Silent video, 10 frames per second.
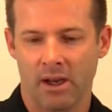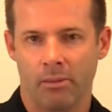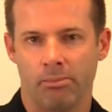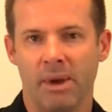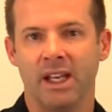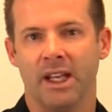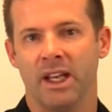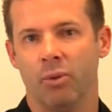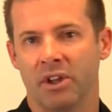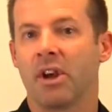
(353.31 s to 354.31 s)
mainly
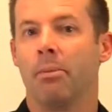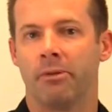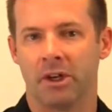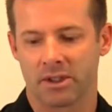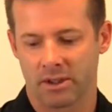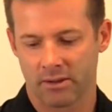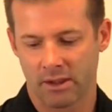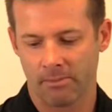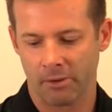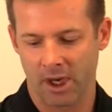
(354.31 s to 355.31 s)
with comfort
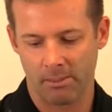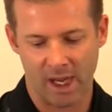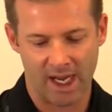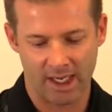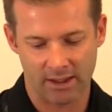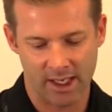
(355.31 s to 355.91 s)
in mind,